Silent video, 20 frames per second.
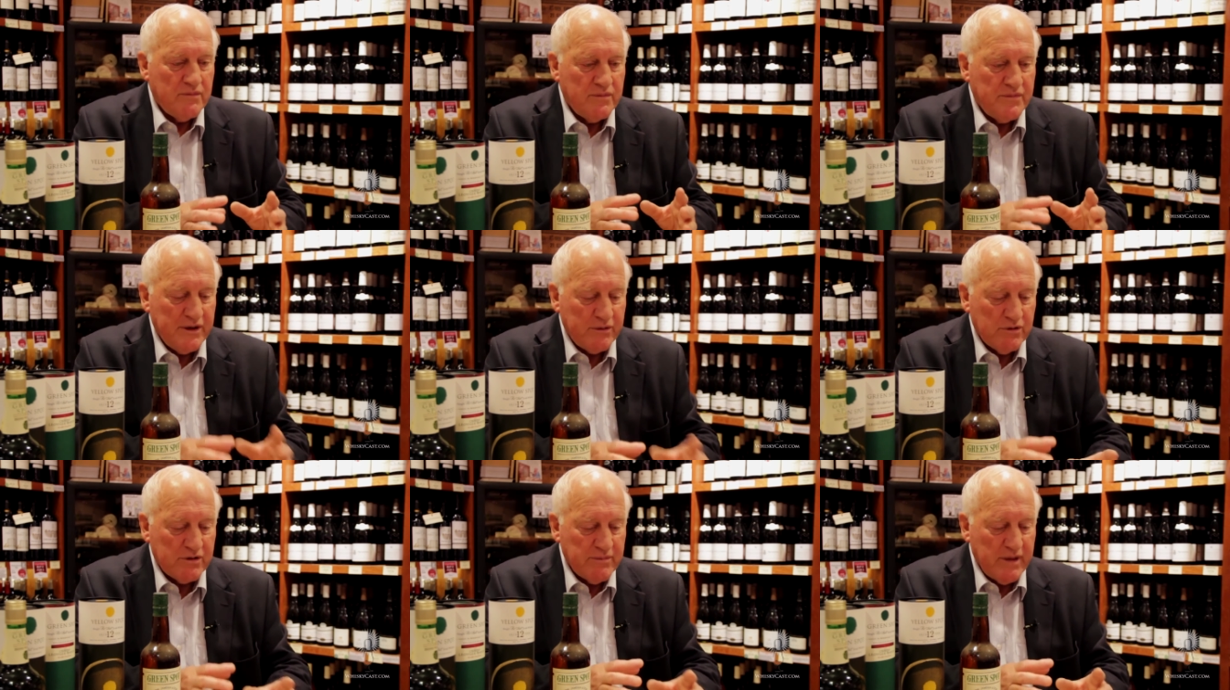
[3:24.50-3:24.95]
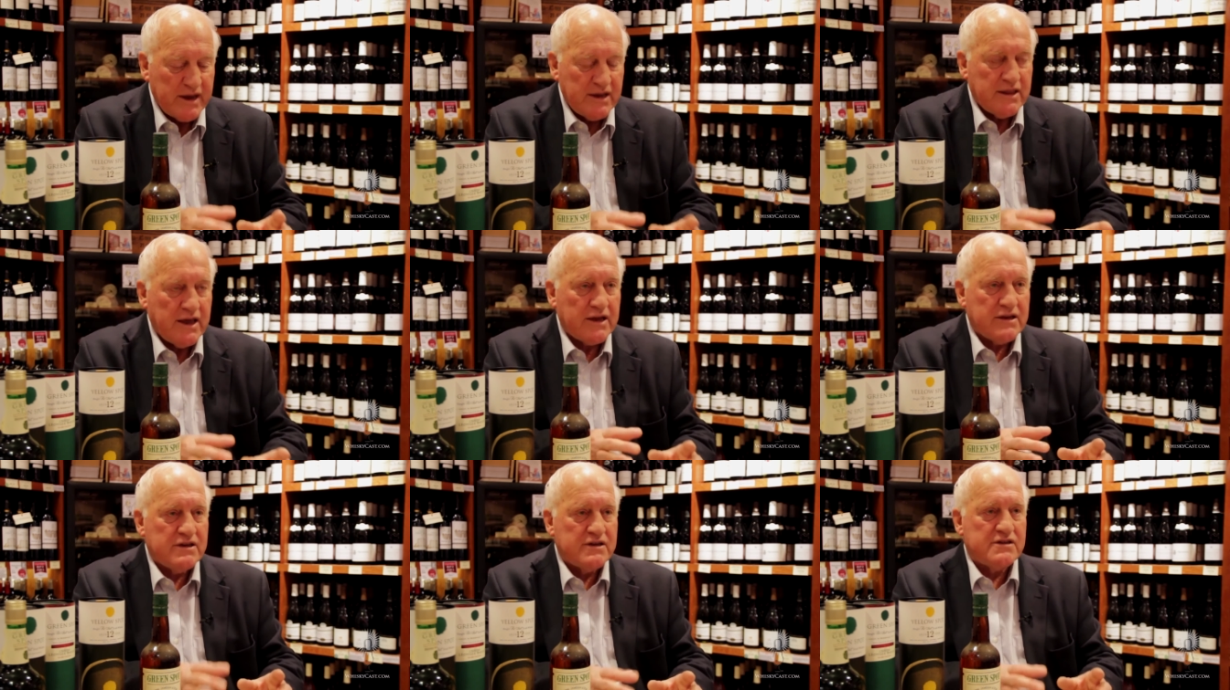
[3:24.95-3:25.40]
They would
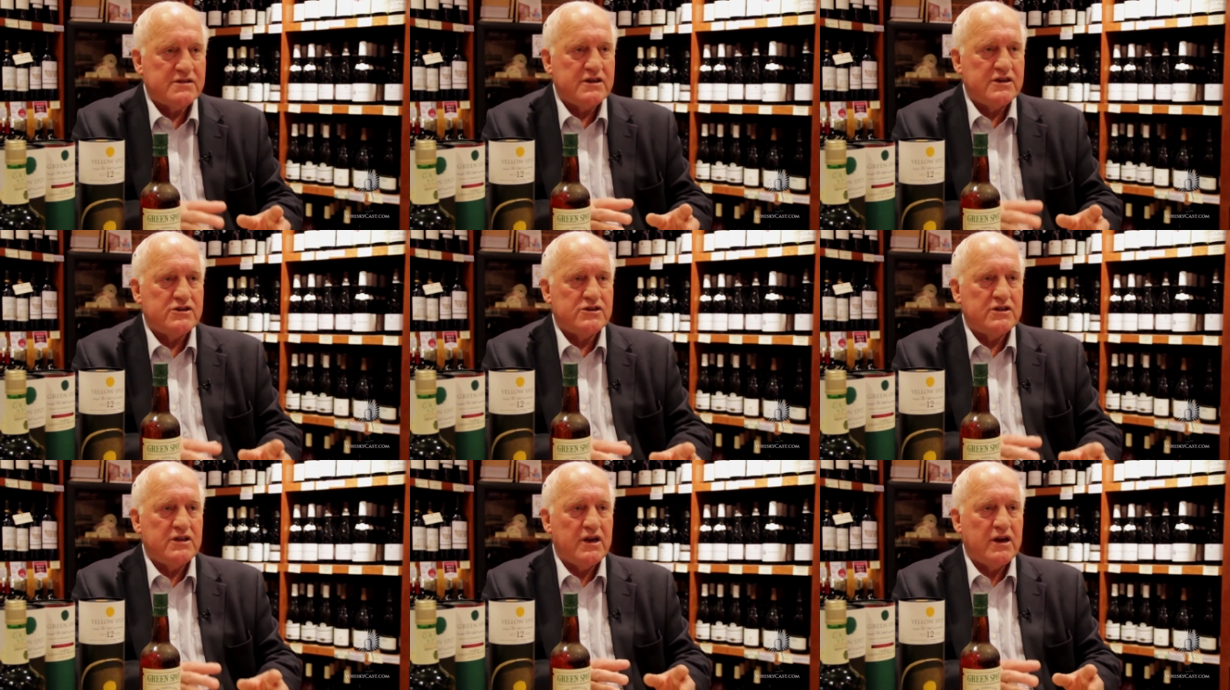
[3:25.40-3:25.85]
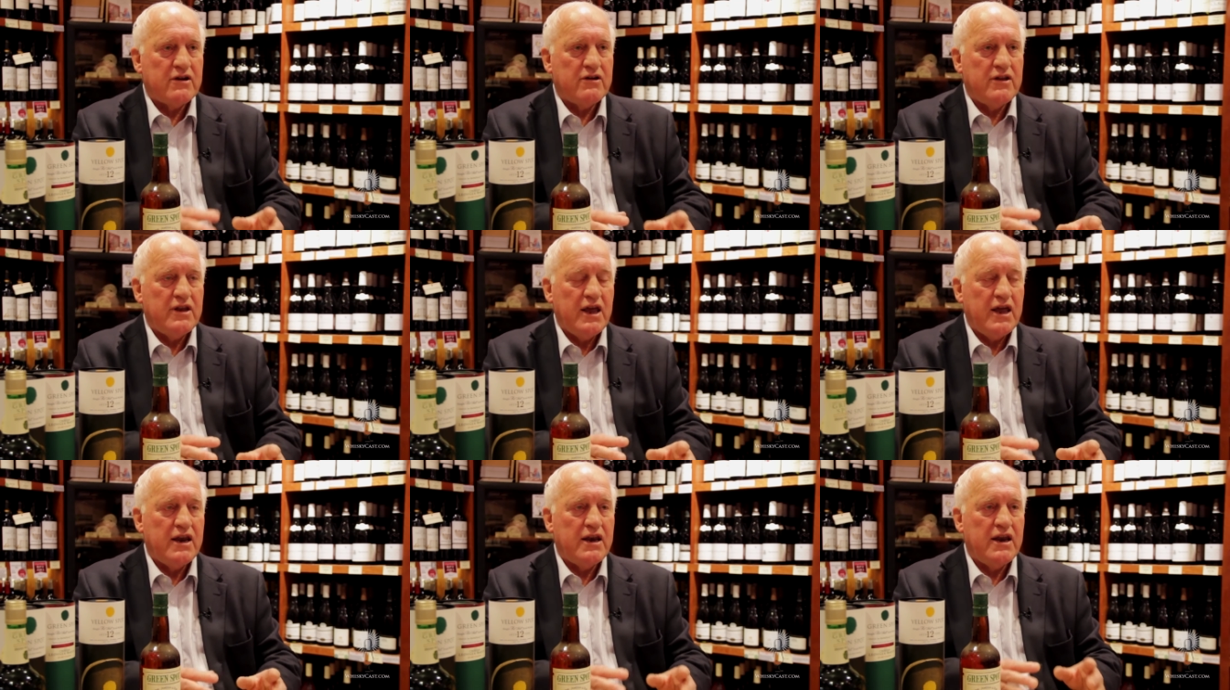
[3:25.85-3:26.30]
make that decision there
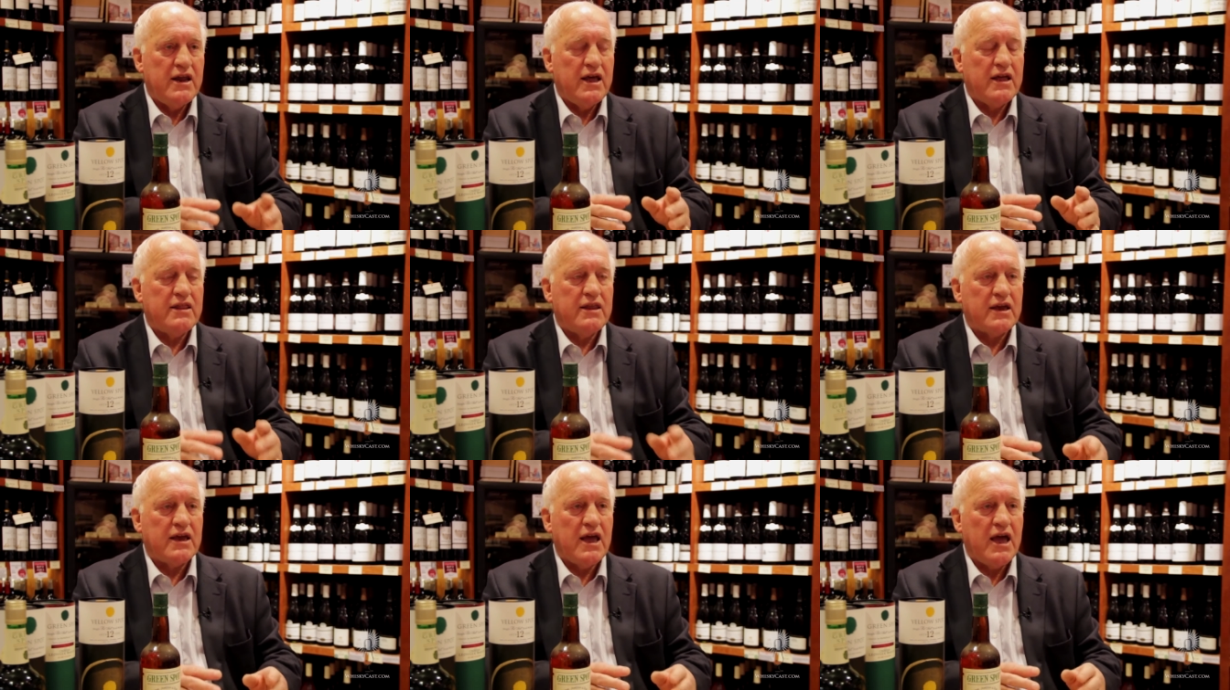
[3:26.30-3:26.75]
and then, and the